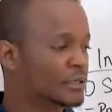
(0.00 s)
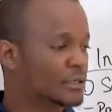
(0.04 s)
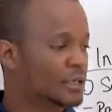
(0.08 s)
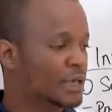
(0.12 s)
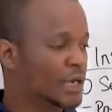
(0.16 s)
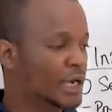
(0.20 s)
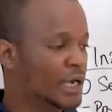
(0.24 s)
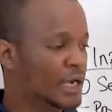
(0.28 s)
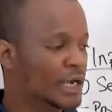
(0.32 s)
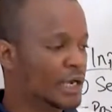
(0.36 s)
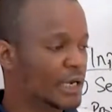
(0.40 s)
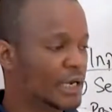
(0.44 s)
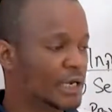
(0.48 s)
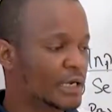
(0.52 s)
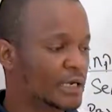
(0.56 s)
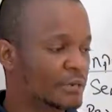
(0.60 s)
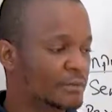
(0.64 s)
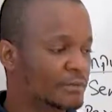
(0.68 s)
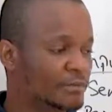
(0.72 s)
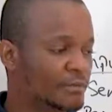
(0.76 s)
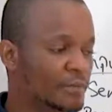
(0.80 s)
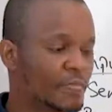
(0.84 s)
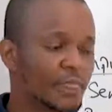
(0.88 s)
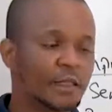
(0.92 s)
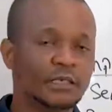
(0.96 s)

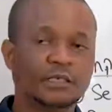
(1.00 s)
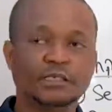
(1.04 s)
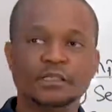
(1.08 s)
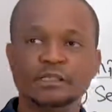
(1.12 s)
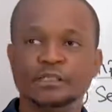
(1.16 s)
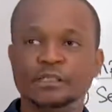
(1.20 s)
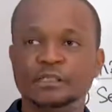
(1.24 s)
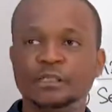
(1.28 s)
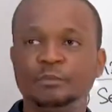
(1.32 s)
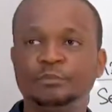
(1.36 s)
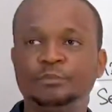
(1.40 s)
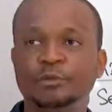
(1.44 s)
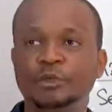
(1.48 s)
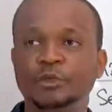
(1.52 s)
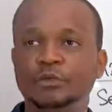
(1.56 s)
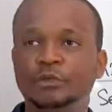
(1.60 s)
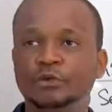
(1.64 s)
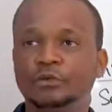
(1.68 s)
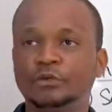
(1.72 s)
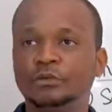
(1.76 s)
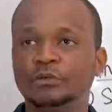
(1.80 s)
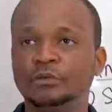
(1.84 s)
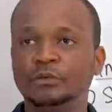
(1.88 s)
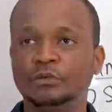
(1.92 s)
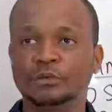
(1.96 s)
the
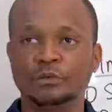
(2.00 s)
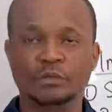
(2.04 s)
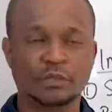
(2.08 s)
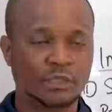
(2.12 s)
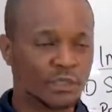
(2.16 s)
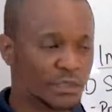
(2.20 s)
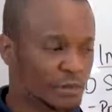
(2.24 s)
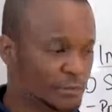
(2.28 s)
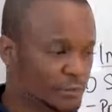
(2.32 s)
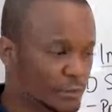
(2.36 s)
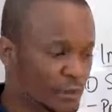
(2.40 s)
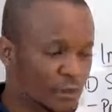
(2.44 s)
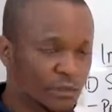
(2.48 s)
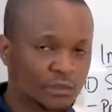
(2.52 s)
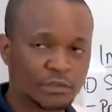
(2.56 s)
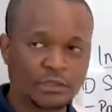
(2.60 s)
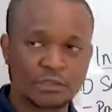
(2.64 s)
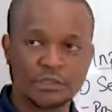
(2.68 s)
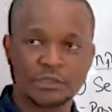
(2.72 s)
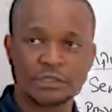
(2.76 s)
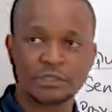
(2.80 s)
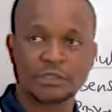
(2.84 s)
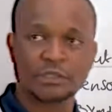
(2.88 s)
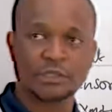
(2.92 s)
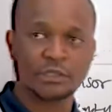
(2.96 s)
CPU in much
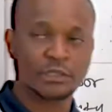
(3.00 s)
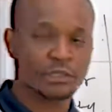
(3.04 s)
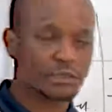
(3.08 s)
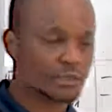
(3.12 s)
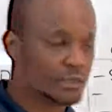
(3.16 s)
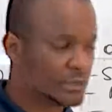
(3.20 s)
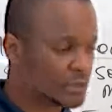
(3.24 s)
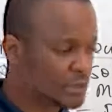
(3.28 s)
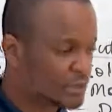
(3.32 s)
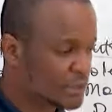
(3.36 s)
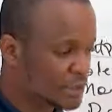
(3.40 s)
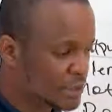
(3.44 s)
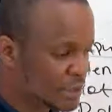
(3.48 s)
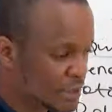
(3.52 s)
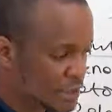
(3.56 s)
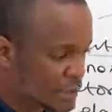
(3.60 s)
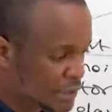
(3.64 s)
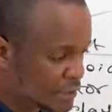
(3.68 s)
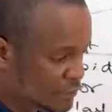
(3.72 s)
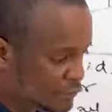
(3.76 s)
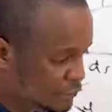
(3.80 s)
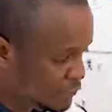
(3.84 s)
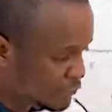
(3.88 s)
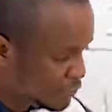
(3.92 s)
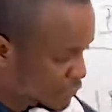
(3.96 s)
details
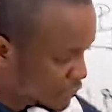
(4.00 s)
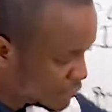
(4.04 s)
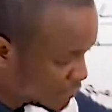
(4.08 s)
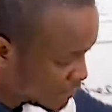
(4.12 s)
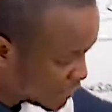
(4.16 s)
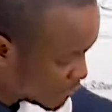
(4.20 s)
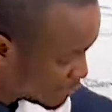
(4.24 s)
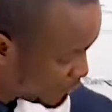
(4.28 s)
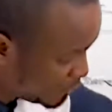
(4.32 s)
for this